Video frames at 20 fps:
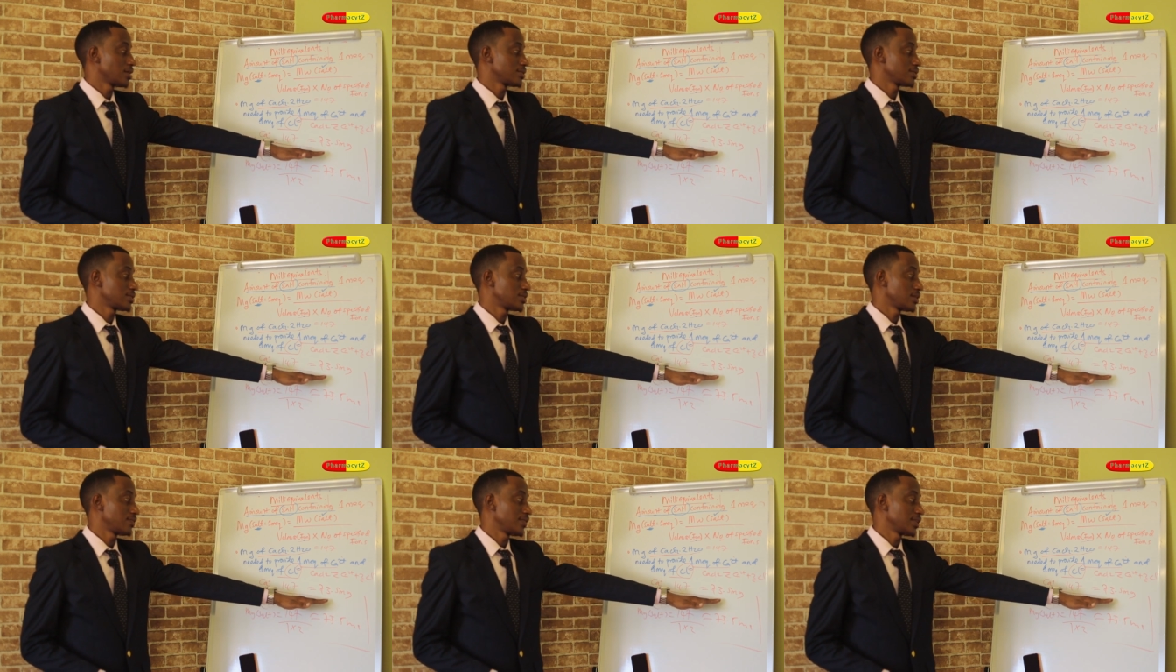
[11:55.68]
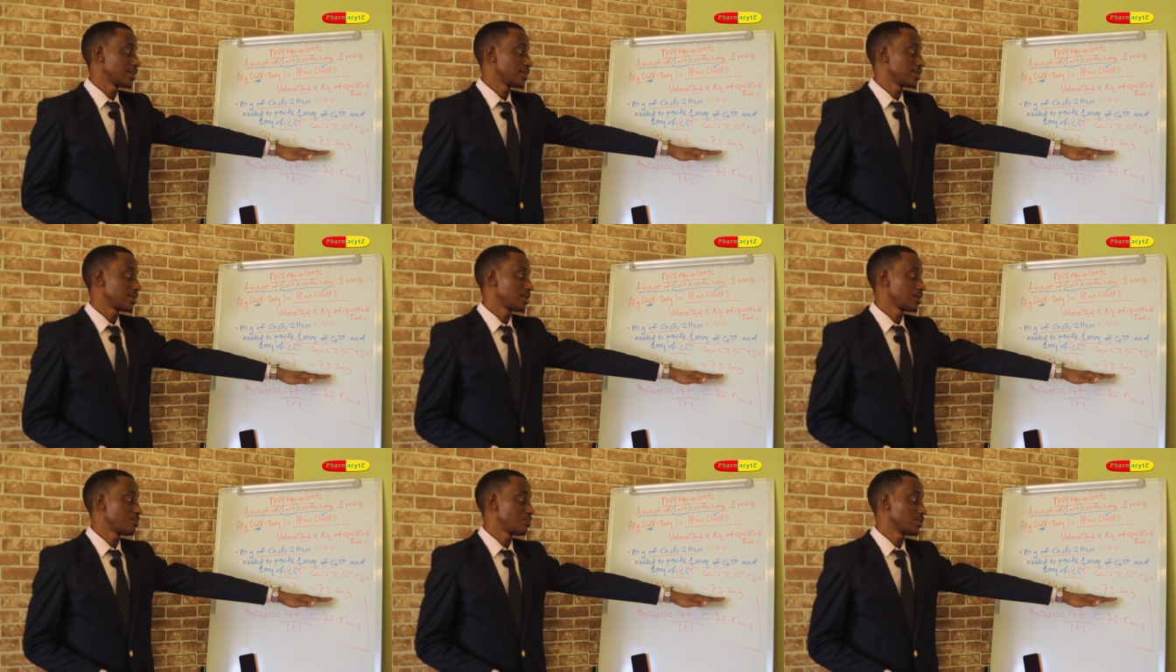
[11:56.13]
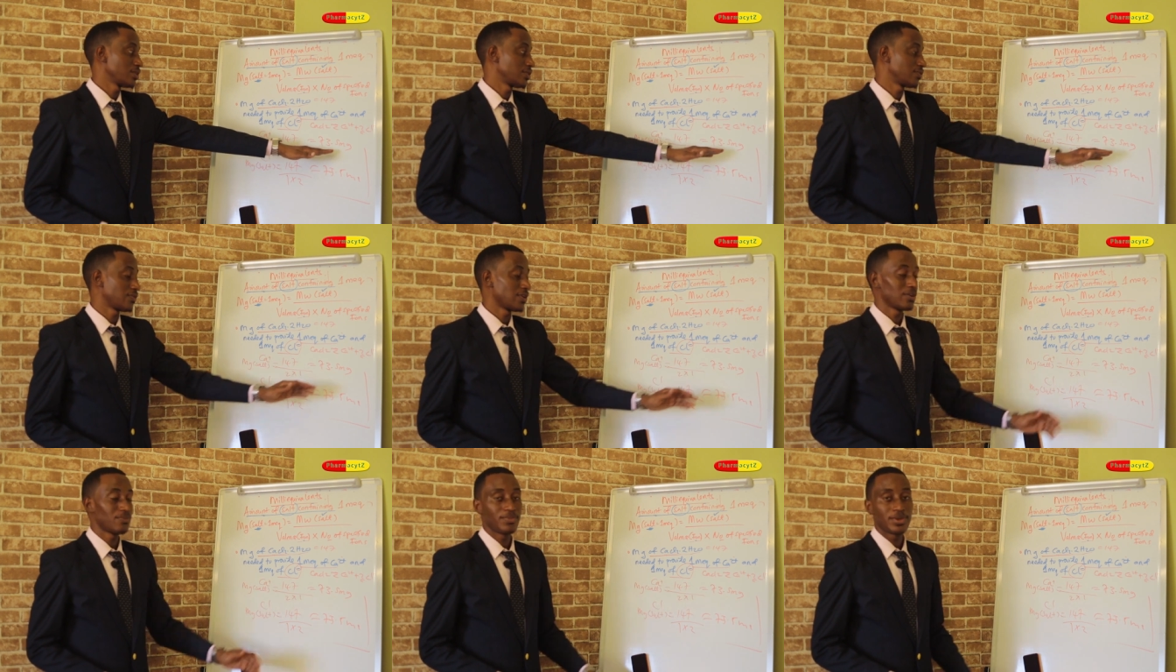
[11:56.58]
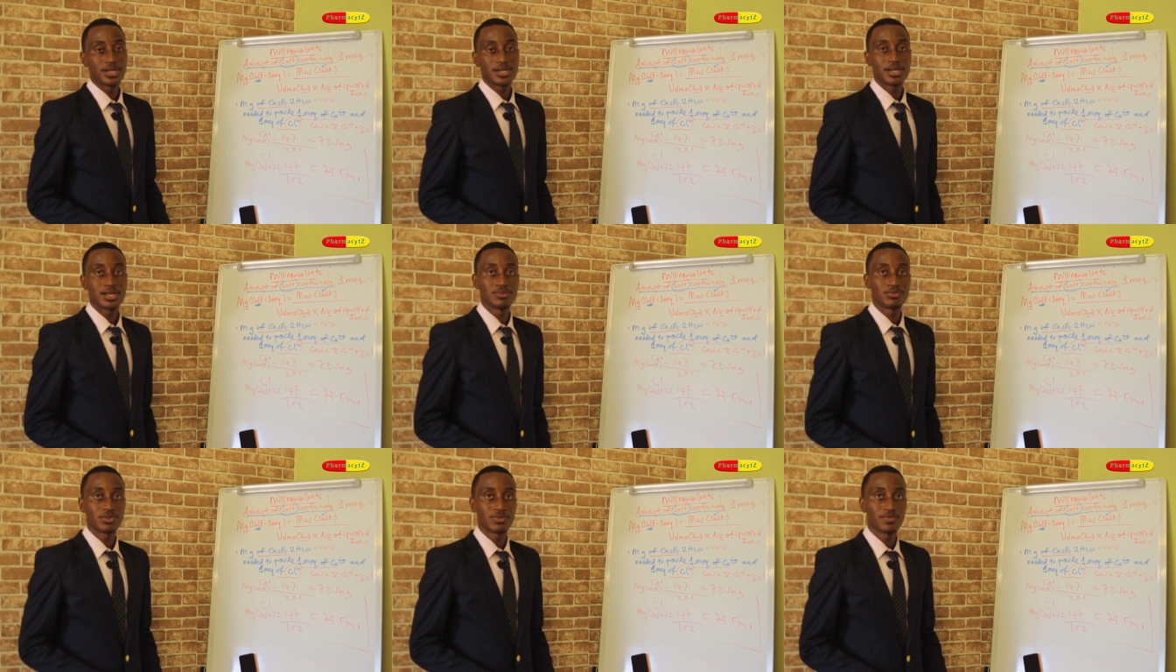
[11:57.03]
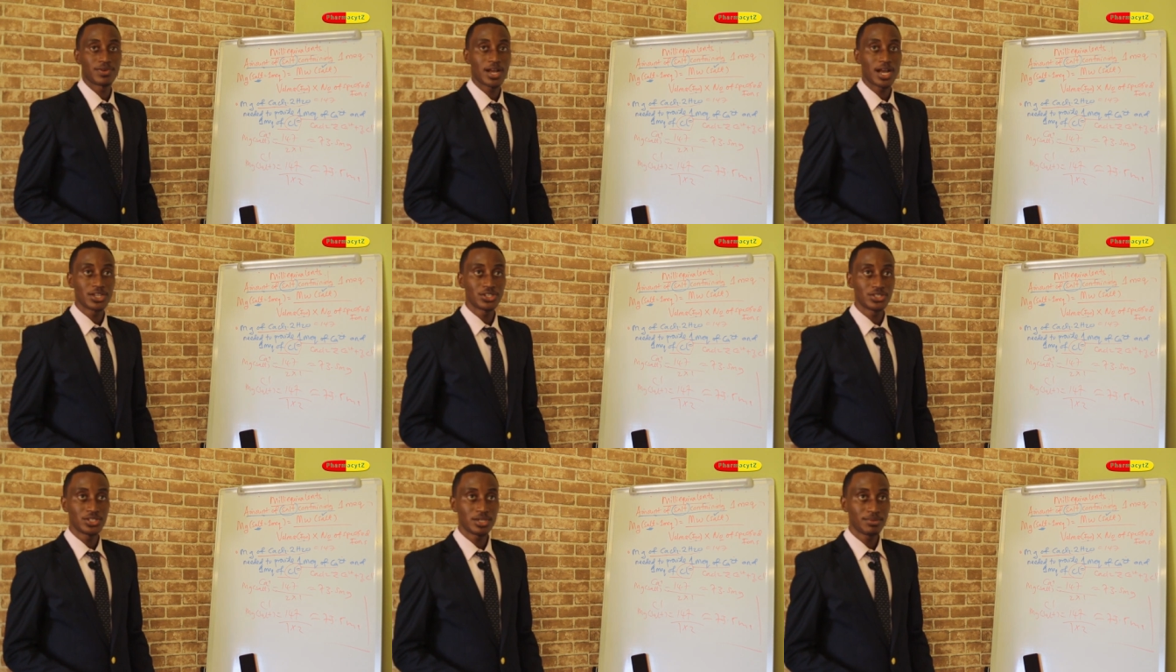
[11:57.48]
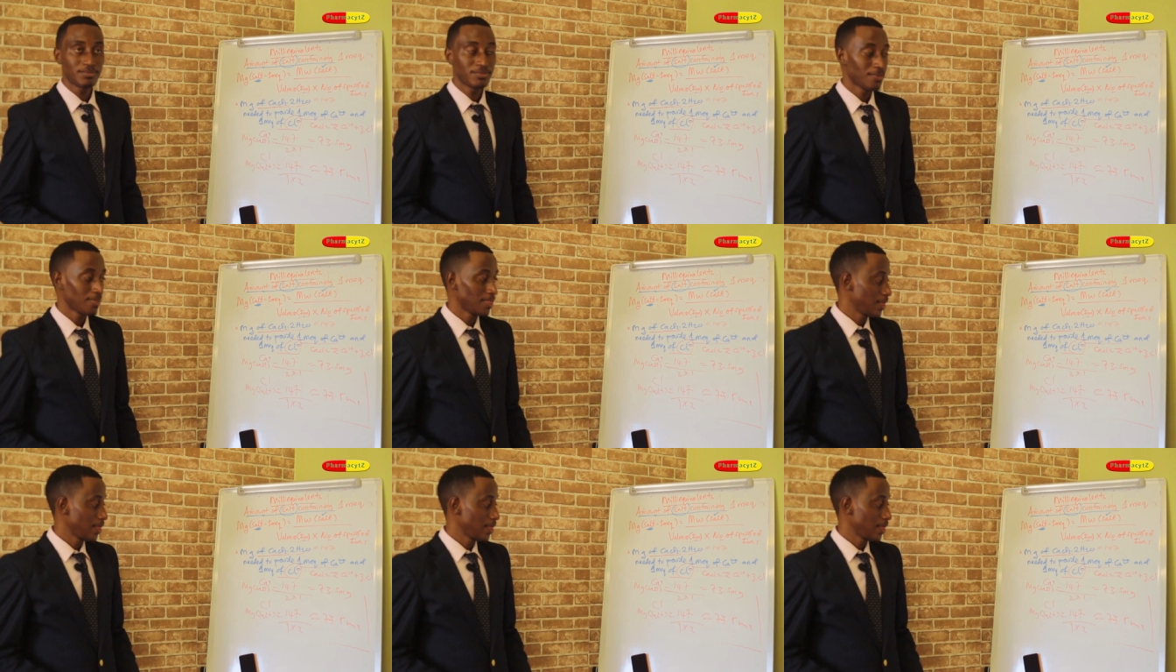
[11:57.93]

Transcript: 73.5 milligrams of calcium,